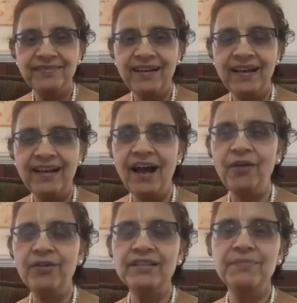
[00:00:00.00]
And how
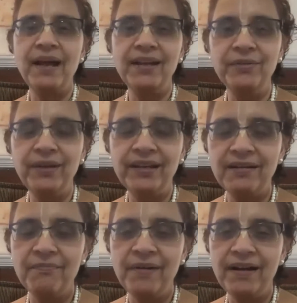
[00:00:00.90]
does my knowing
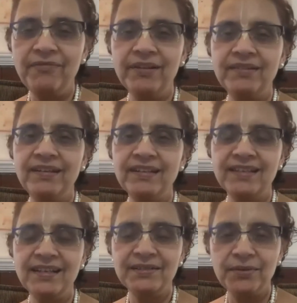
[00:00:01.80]
compare with
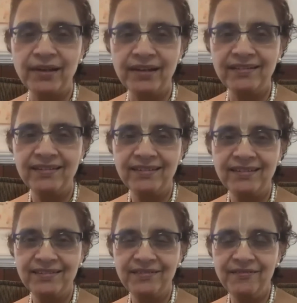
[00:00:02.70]
Krishna's knowing?
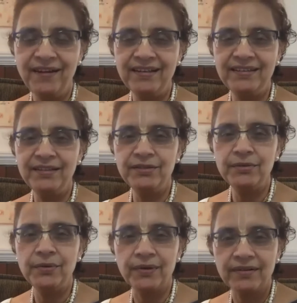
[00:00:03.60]
Where does he score?